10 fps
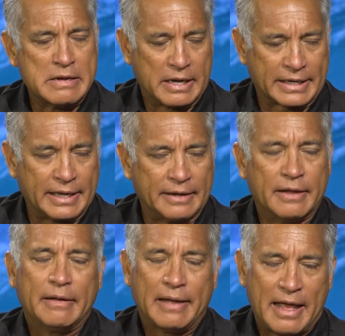Again,
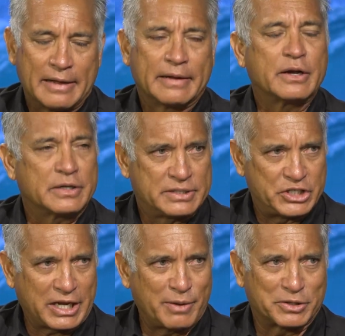
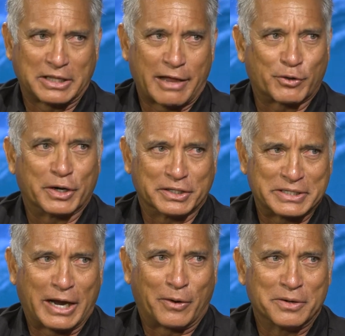check in with the lifeguard at the
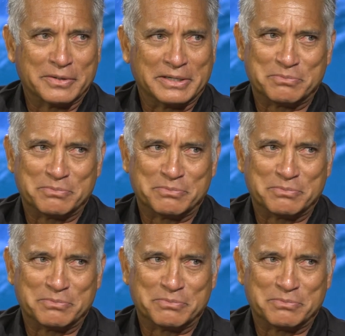tower.